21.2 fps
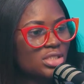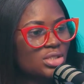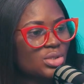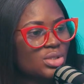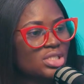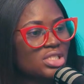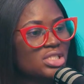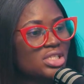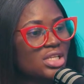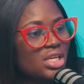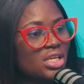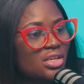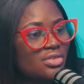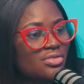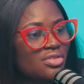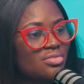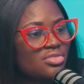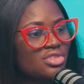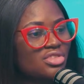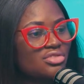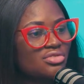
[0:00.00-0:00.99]
does it not give
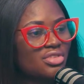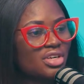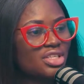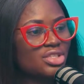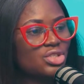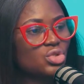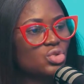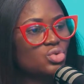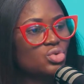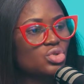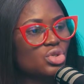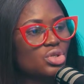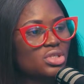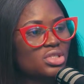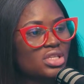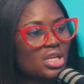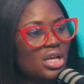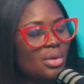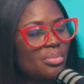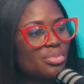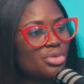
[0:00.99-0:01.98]
him the right to
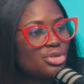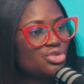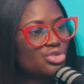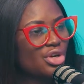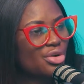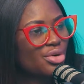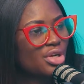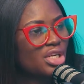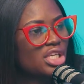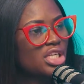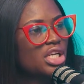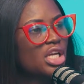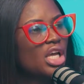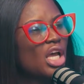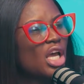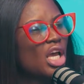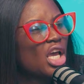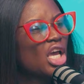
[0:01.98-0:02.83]
just arbitrarily